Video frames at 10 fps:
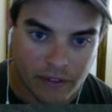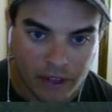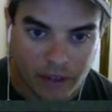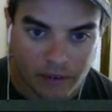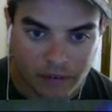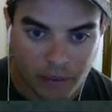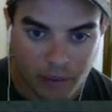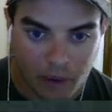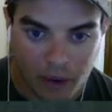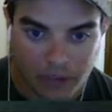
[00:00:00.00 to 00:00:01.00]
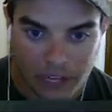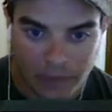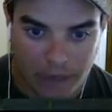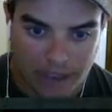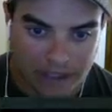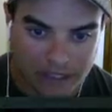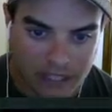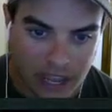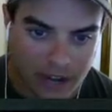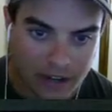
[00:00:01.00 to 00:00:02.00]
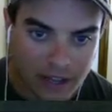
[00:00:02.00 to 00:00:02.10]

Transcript: the ball to hit it back inside.